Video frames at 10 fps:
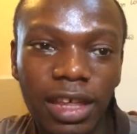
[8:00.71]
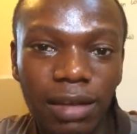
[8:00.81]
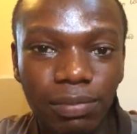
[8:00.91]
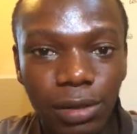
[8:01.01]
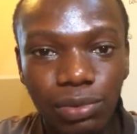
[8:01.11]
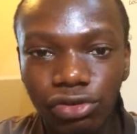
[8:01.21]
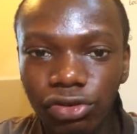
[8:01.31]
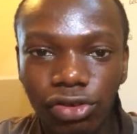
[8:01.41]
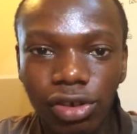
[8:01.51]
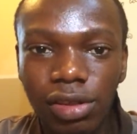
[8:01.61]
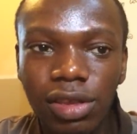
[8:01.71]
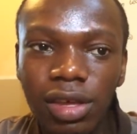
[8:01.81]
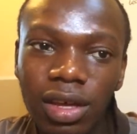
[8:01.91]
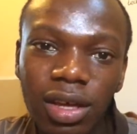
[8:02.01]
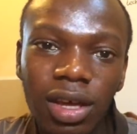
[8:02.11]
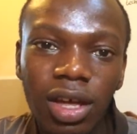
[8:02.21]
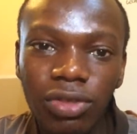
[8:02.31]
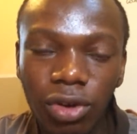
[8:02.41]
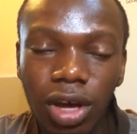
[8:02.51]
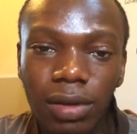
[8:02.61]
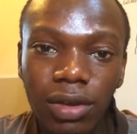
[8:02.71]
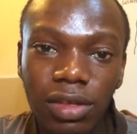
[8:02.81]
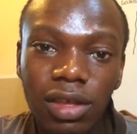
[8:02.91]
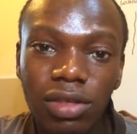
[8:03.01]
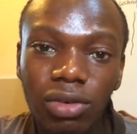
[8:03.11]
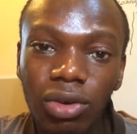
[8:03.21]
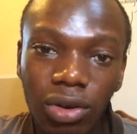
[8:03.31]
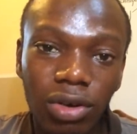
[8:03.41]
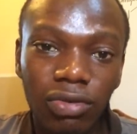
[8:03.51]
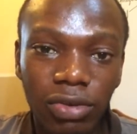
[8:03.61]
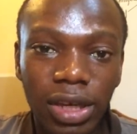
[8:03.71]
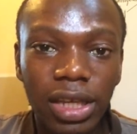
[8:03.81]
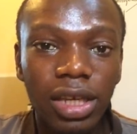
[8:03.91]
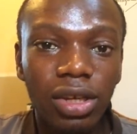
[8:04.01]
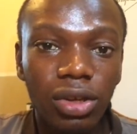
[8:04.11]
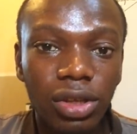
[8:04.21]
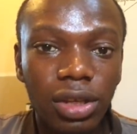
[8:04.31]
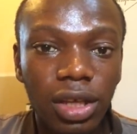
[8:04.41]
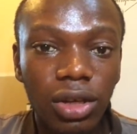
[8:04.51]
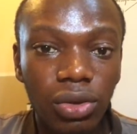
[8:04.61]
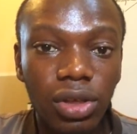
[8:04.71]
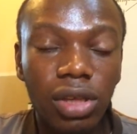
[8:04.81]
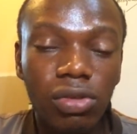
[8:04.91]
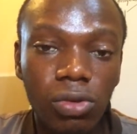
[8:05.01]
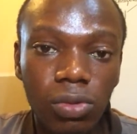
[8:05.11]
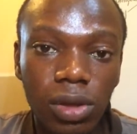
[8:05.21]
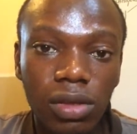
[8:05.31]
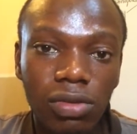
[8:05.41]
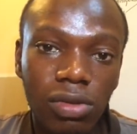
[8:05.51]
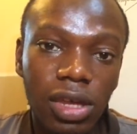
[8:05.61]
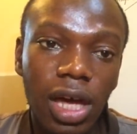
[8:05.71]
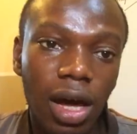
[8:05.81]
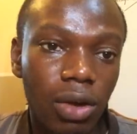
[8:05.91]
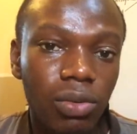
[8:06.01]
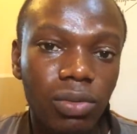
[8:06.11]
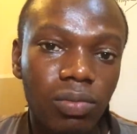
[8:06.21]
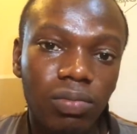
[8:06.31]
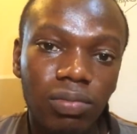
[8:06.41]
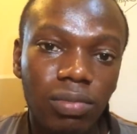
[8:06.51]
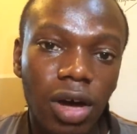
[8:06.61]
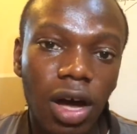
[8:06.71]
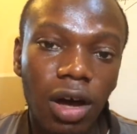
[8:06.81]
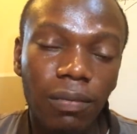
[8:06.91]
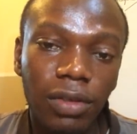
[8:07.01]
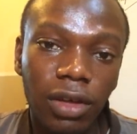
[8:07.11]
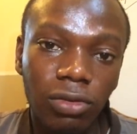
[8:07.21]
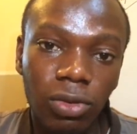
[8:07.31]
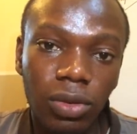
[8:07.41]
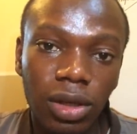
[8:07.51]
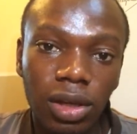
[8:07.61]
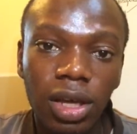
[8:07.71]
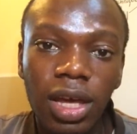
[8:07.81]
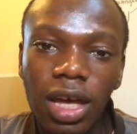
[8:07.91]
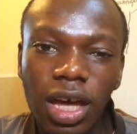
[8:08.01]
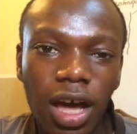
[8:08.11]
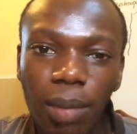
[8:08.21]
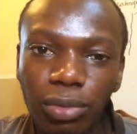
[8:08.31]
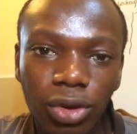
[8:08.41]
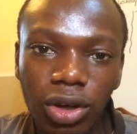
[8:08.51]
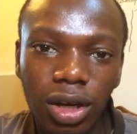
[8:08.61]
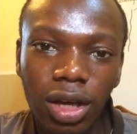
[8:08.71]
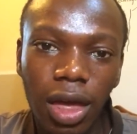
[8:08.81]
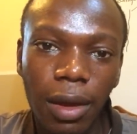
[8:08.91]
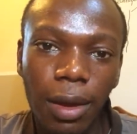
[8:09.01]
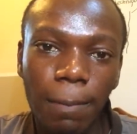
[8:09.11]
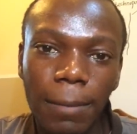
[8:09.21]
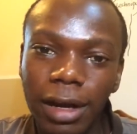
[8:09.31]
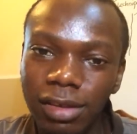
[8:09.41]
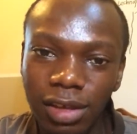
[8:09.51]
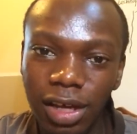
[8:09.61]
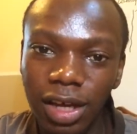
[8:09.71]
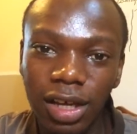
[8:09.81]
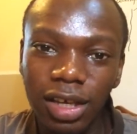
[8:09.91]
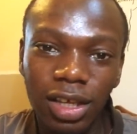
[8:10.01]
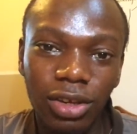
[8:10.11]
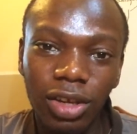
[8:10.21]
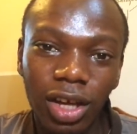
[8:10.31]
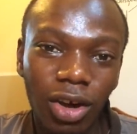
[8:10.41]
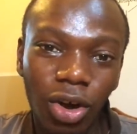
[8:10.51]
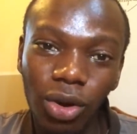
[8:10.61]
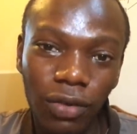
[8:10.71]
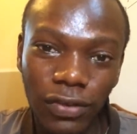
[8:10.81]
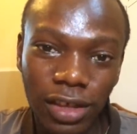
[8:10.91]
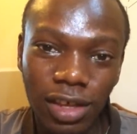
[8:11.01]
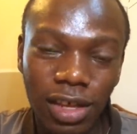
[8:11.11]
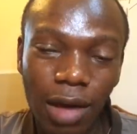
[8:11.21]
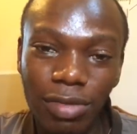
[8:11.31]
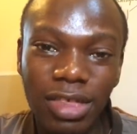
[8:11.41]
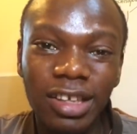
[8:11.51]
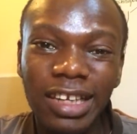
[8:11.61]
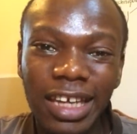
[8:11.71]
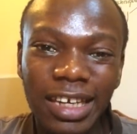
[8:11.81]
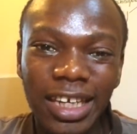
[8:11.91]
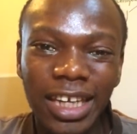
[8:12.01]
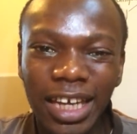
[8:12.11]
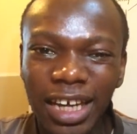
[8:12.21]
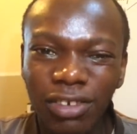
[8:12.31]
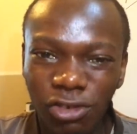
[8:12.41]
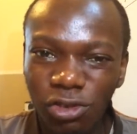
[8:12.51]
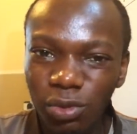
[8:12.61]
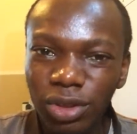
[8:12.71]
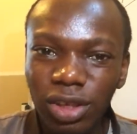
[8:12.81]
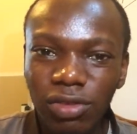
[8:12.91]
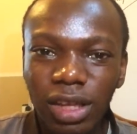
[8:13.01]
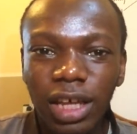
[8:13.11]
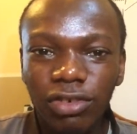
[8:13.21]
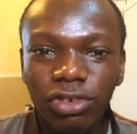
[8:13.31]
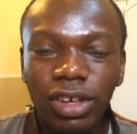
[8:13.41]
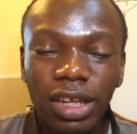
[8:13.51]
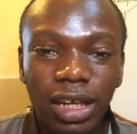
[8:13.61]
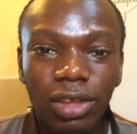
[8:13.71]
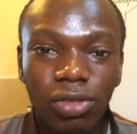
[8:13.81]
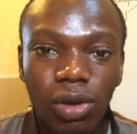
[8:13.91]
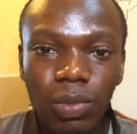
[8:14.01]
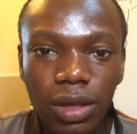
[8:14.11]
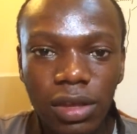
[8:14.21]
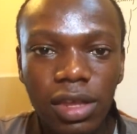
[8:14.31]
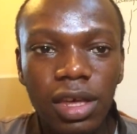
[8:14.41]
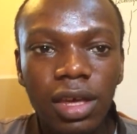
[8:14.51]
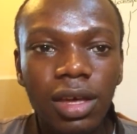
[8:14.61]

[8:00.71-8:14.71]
and people should just talk about it or really take a look into it to see how they are doing. I'm not a master in all of this. I'm still learning, and I just wanted to like share learning topics.